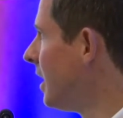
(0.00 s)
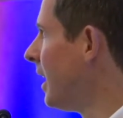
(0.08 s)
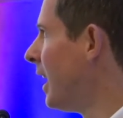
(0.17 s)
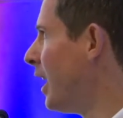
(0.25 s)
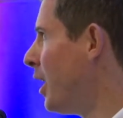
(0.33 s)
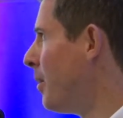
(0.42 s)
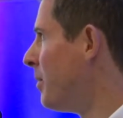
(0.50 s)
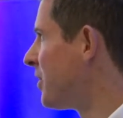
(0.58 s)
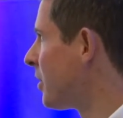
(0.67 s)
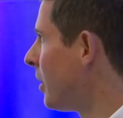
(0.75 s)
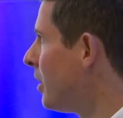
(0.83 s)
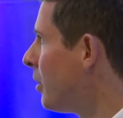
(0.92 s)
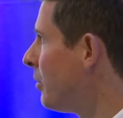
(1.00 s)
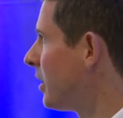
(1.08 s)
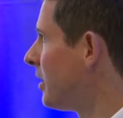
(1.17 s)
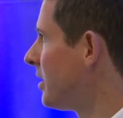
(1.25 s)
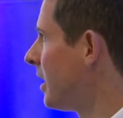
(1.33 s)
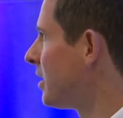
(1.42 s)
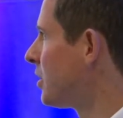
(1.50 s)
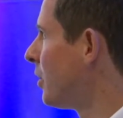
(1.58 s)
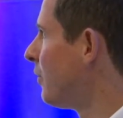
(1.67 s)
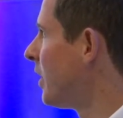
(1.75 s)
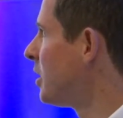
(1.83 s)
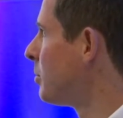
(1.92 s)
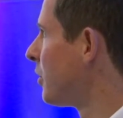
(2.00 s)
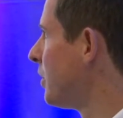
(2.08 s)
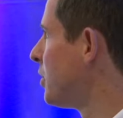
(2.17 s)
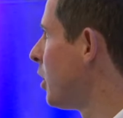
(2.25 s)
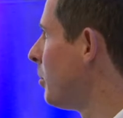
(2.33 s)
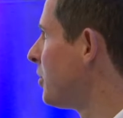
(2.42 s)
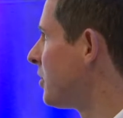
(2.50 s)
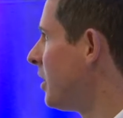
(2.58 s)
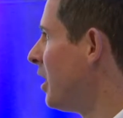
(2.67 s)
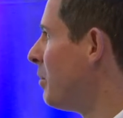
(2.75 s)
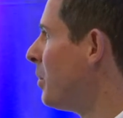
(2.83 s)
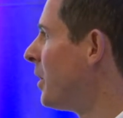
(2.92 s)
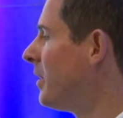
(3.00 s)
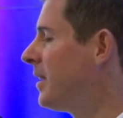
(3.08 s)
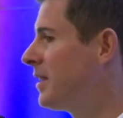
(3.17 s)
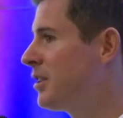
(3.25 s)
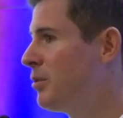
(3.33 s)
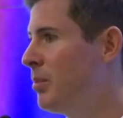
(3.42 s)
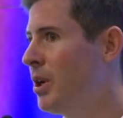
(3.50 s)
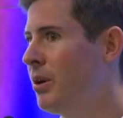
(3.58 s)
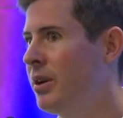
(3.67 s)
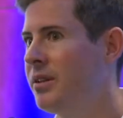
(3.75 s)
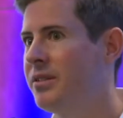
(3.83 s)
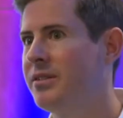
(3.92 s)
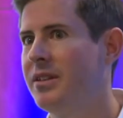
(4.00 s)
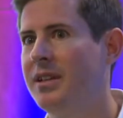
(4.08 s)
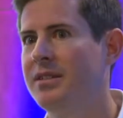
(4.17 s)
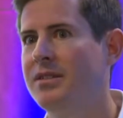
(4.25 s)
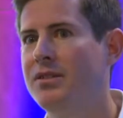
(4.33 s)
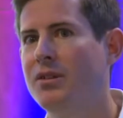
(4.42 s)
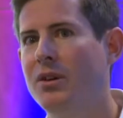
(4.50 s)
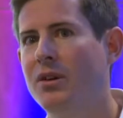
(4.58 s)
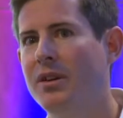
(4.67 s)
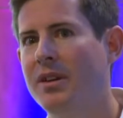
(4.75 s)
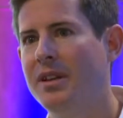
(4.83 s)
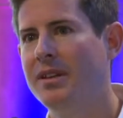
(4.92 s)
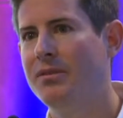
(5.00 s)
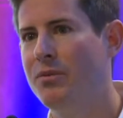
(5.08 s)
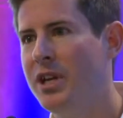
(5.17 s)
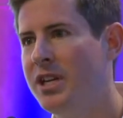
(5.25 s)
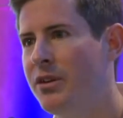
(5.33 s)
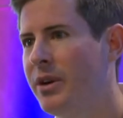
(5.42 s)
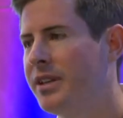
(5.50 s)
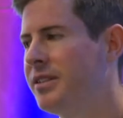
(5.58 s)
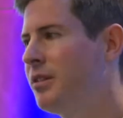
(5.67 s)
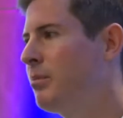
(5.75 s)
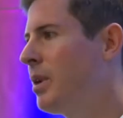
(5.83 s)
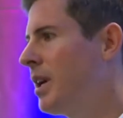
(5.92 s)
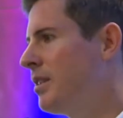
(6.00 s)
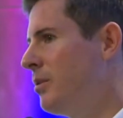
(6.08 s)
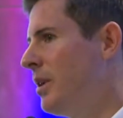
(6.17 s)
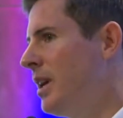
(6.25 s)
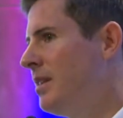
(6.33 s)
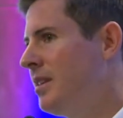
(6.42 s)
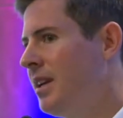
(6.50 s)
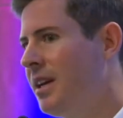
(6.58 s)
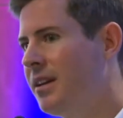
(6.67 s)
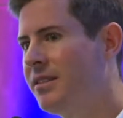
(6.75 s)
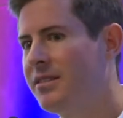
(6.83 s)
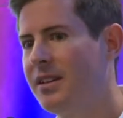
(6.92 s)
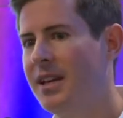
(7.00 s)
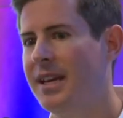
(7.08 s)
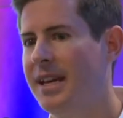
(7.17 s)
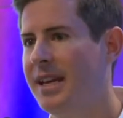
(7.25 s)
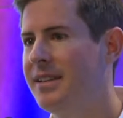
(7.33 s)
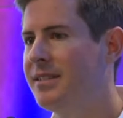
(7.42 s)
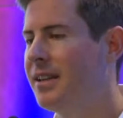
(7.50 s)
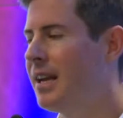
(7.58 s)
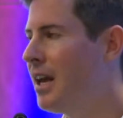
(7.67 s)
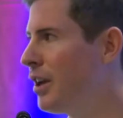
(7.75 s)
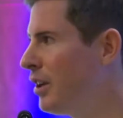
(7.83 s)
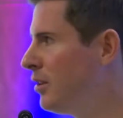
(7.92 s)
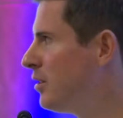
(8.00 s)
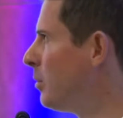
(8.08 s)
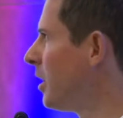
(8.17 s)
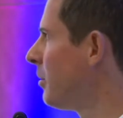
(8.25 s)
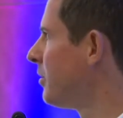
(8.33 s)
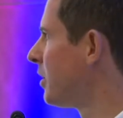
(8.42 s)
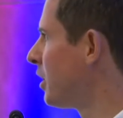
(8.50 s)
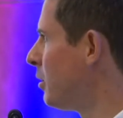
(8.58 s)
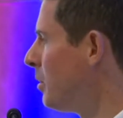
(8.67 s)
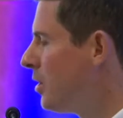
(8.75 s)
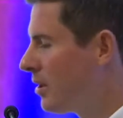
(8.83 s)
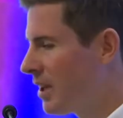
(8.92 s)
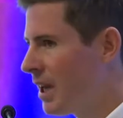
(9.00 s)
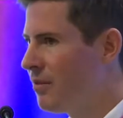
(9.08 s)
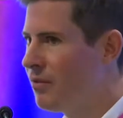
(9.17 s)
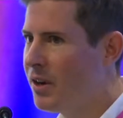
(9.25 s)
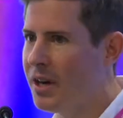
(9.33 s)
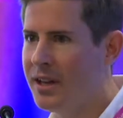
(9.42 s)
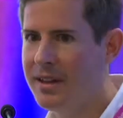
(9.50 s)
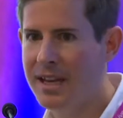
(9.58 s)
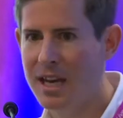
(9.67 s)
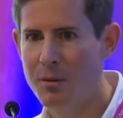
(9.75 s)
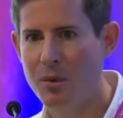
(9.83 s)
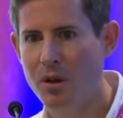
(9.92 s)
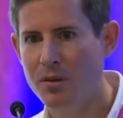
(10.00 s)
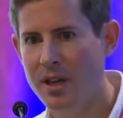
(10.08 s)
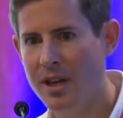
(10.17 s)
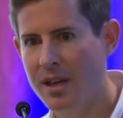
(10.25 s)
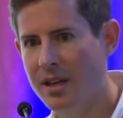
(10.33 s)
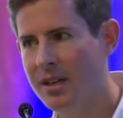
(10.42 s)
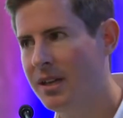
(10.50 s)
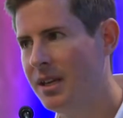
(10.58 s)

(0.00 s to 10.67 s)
So I know we've kind of touched on Facebook for Jobs. But the experience, it's not redirecting back to an ATS. It's allowing you to be able to communicate via the app on there.